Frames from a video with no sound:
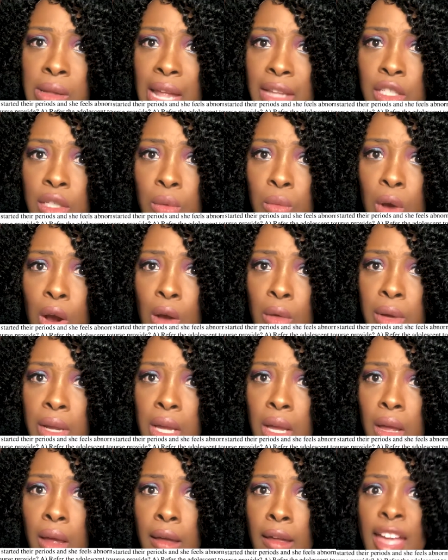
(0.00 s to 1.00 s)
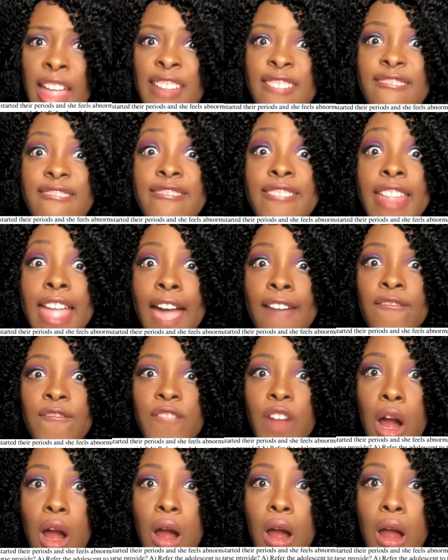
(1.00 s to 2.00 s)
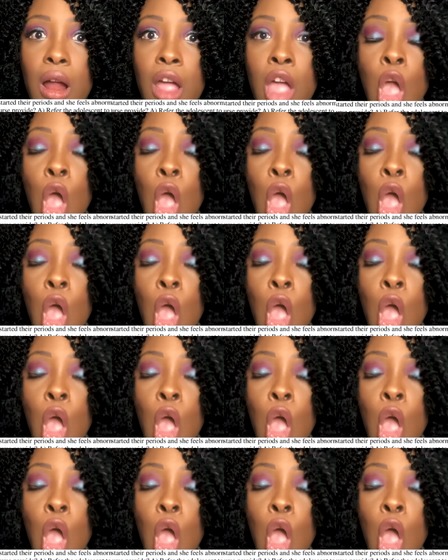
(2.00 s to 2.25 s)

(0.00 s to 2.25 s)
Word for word: not to worry? Never.